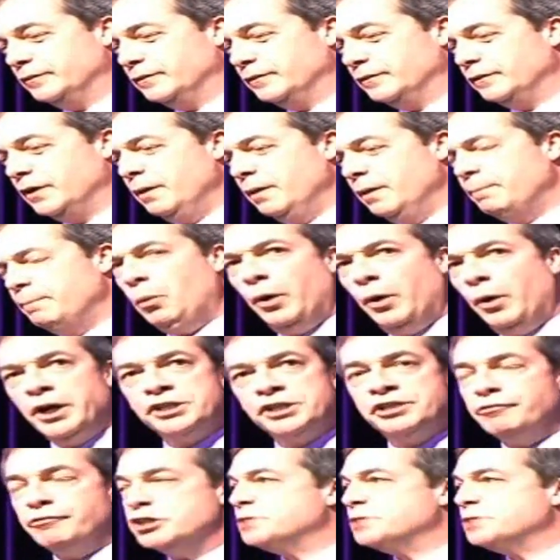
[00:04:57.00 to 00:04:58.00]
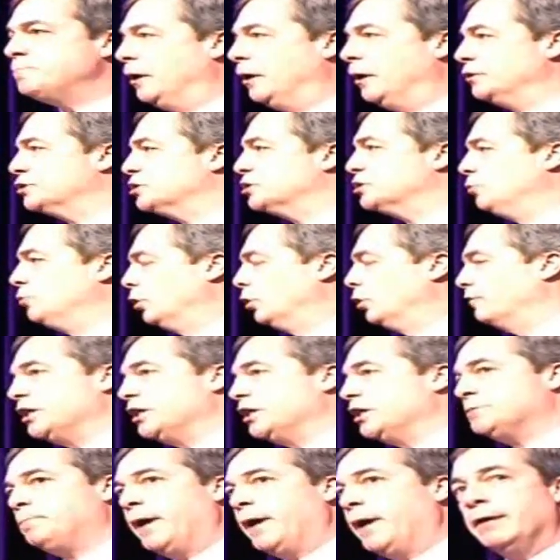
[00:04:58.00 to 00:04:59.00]
But what has the response to all of this
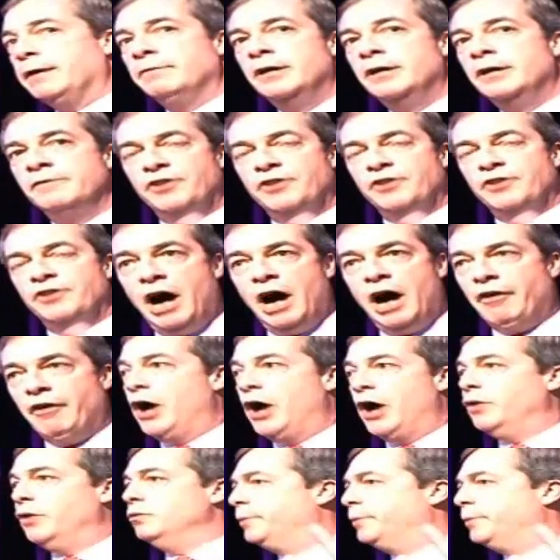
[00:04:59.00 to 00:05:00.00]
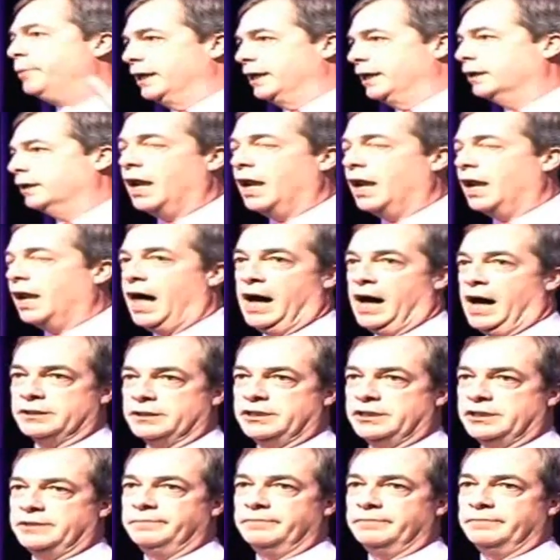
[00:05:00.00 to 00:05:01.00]
been from our own political
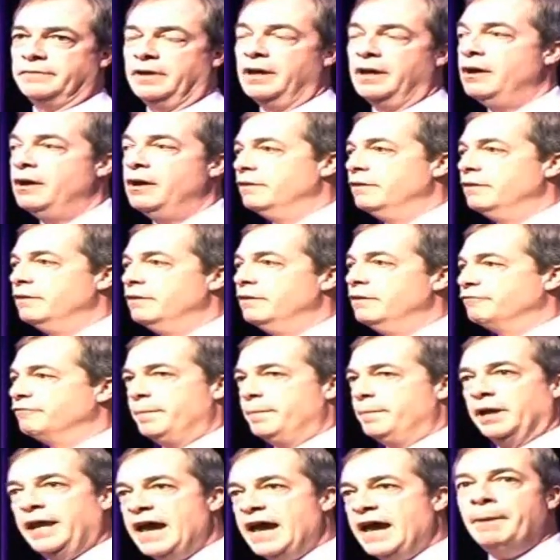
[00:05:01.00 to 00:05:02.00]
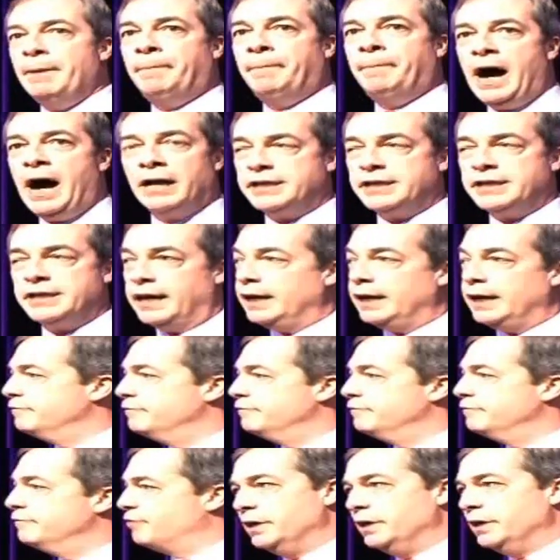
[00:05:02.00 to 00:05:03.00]
class? From the Labour Party,
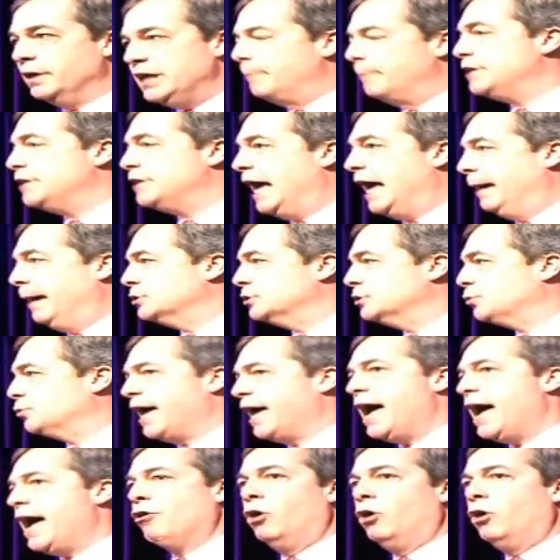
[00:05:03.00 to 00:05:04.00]
from the Lib Dems, we hear almost